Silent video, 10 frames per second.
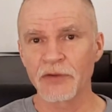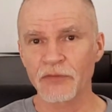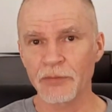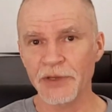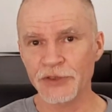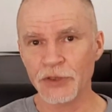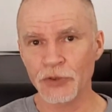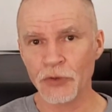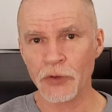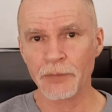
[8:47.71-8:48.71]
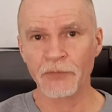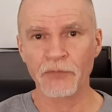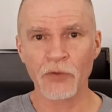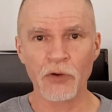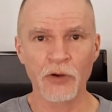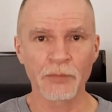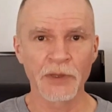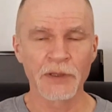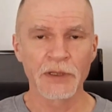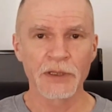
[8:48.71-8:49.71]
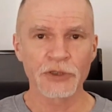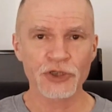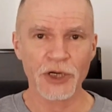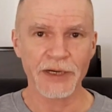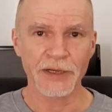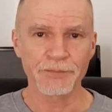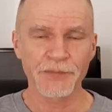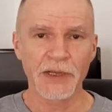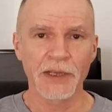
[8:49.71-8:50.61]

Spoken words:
from Eastern Europe, from China.